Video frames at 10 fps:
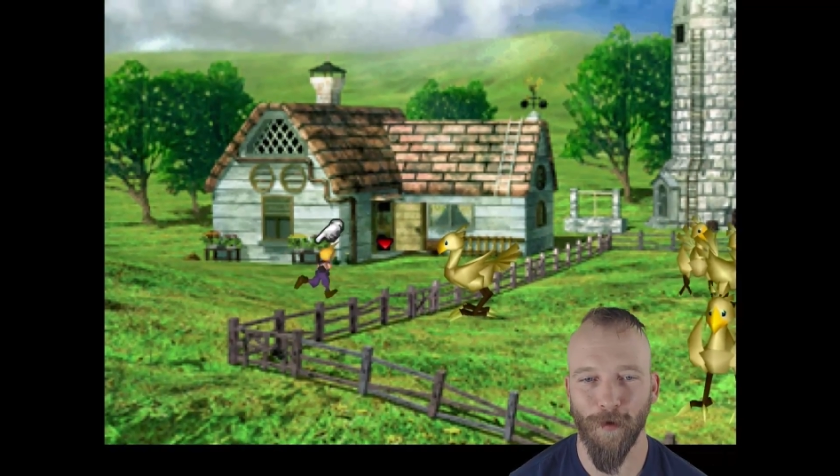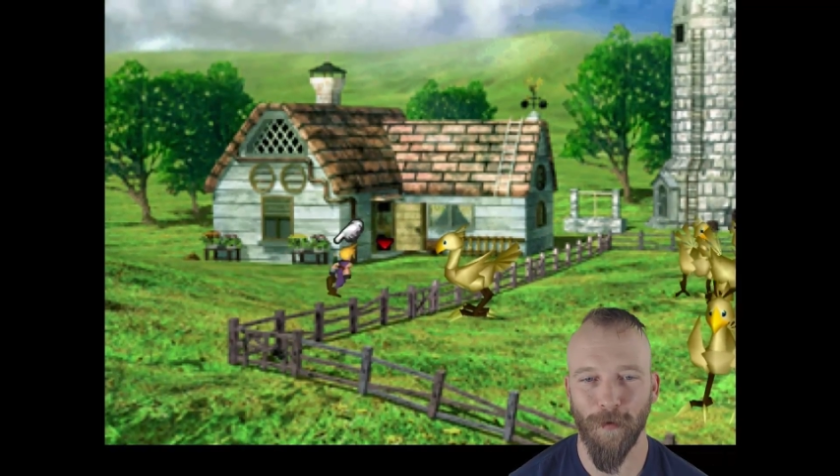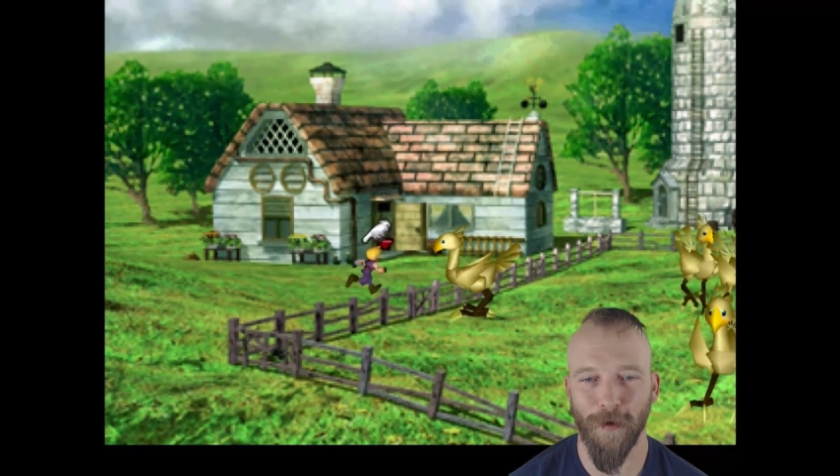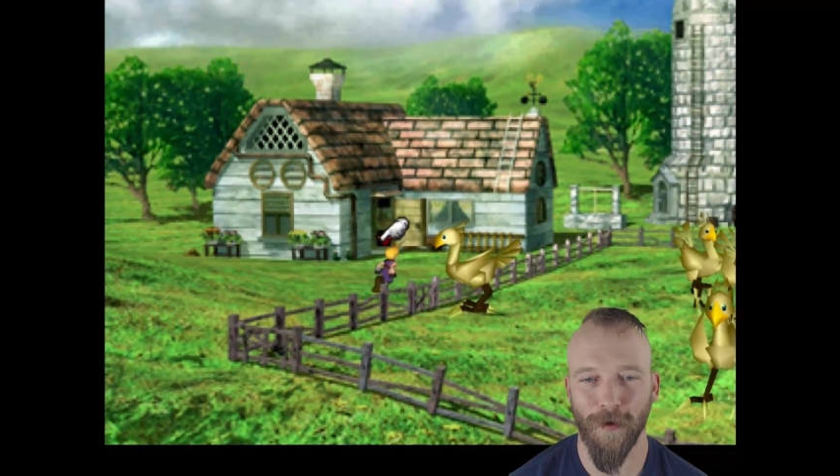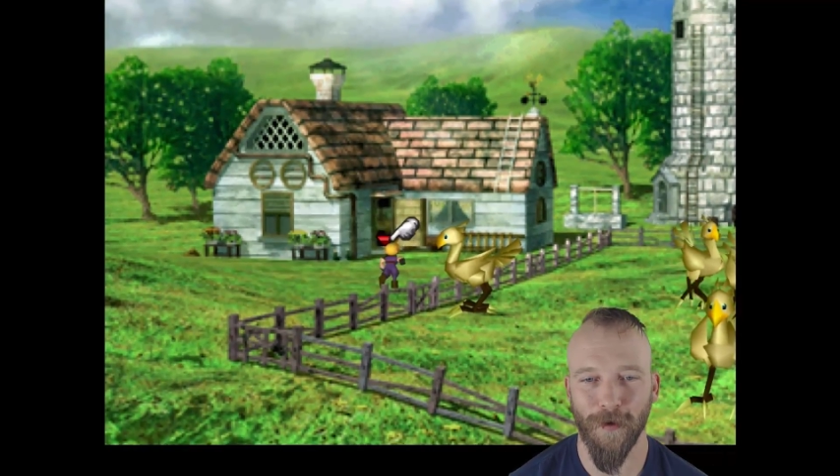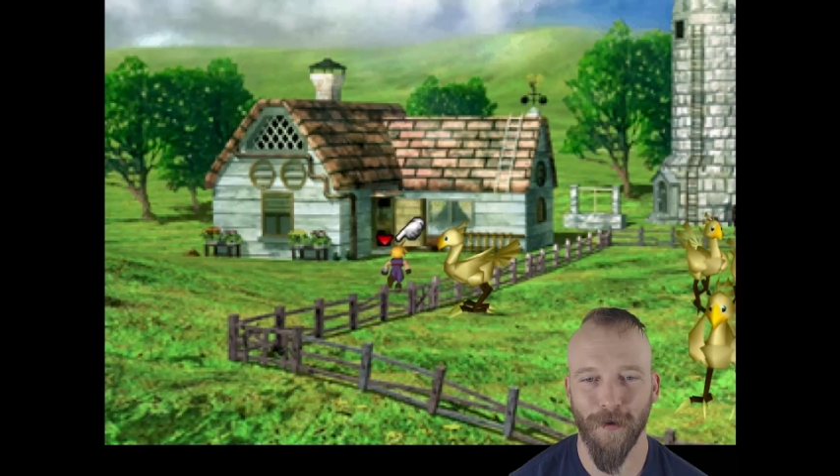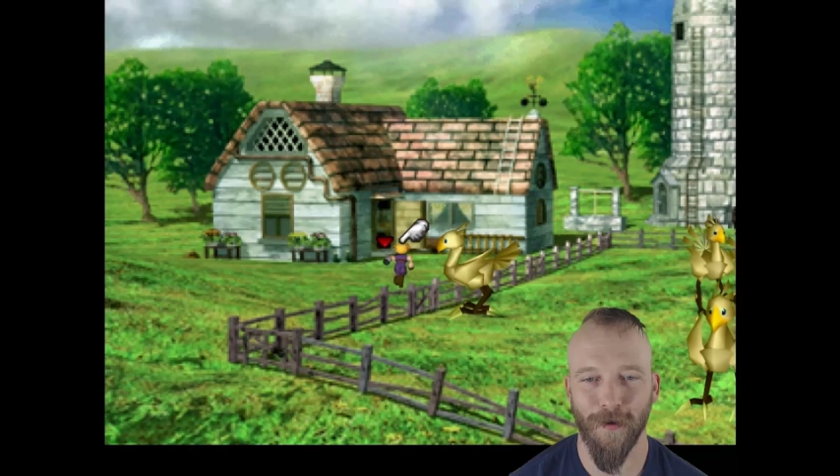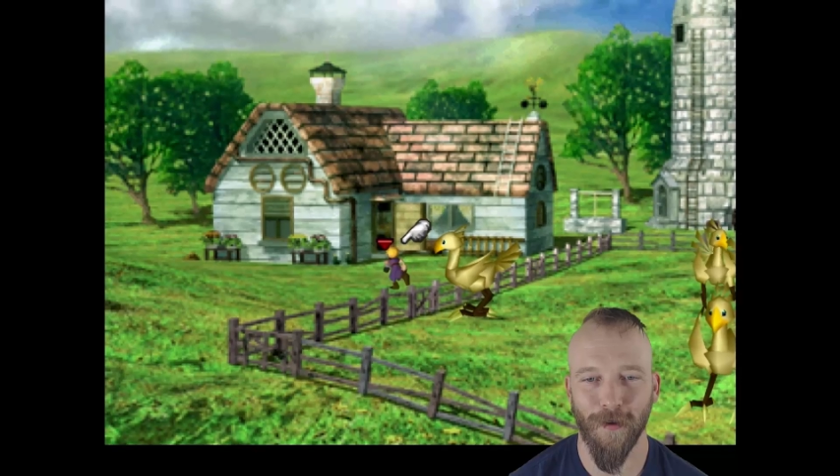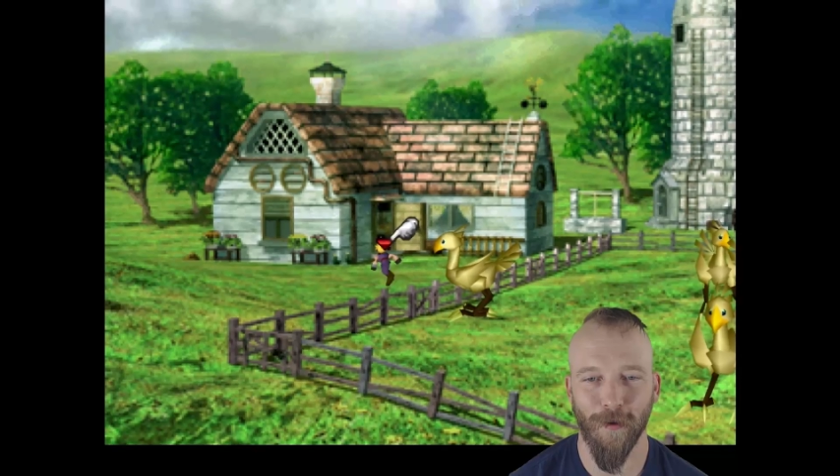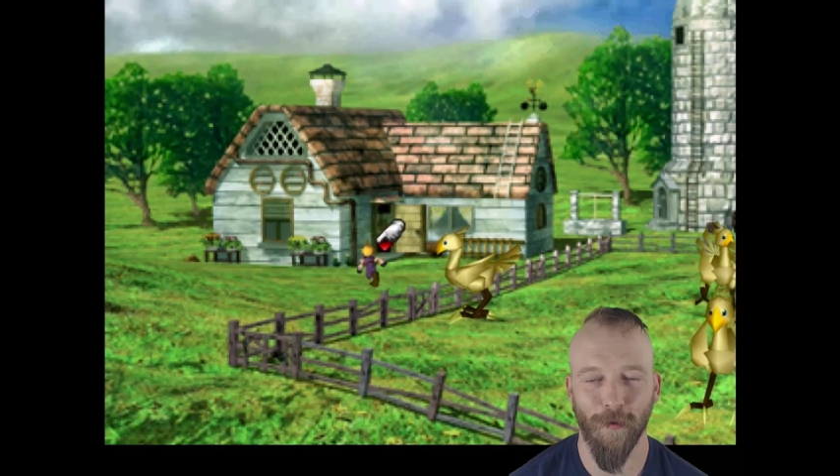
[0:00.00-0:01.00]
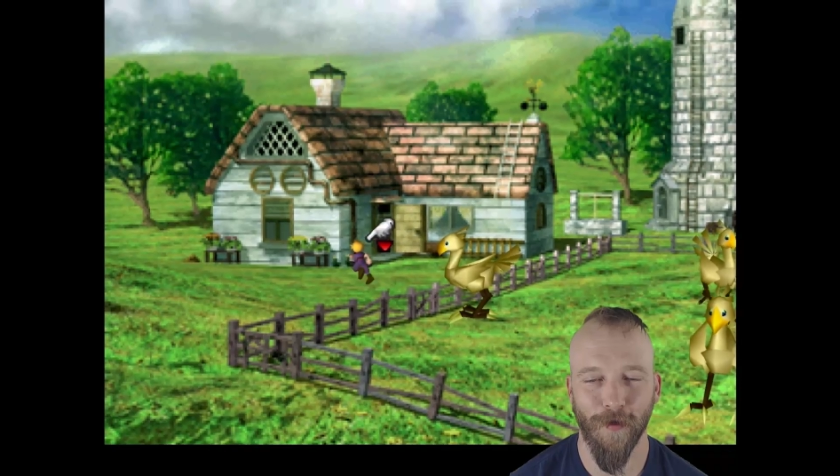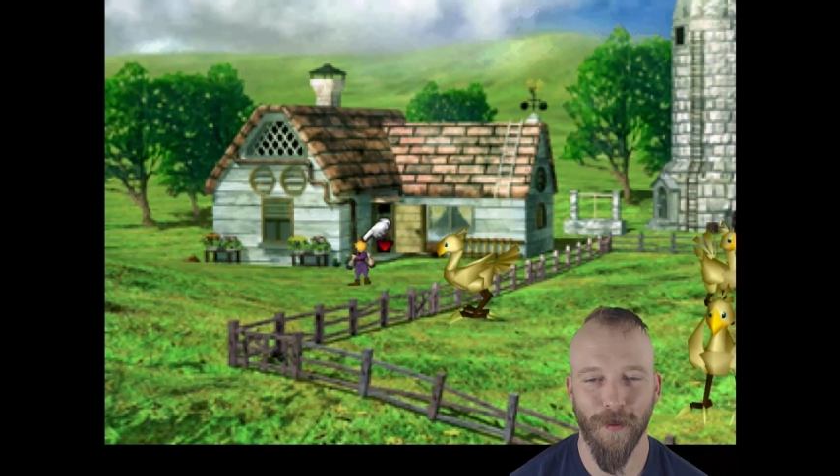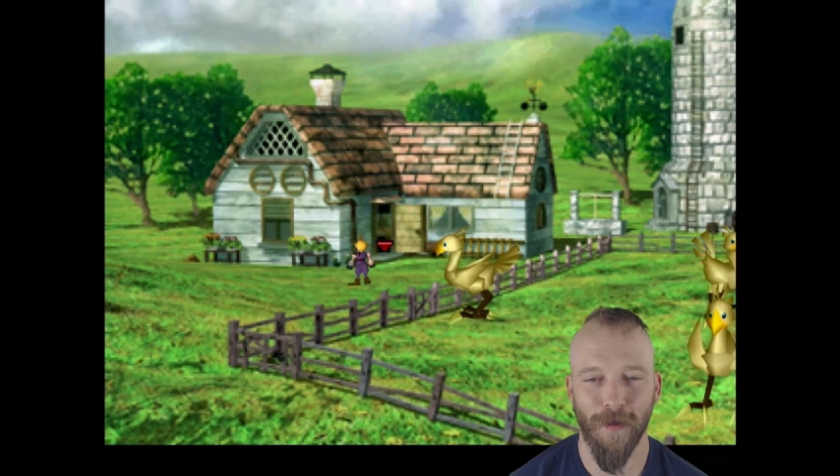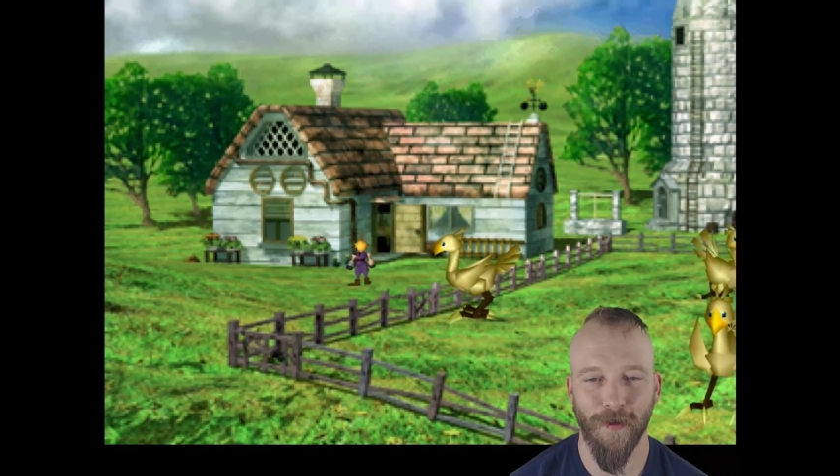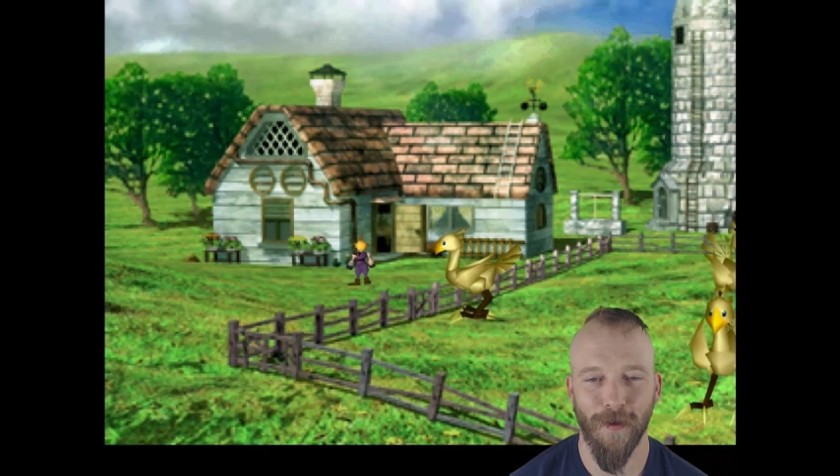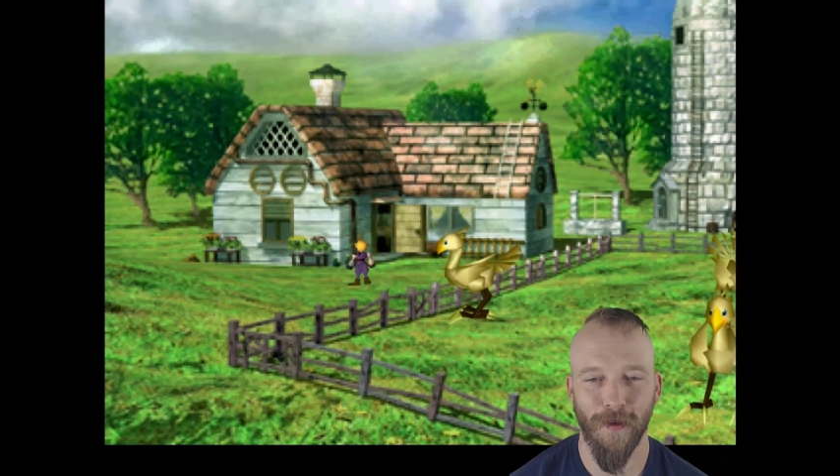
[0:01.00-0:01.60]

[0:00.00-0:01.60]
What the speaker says: up here in a little bit.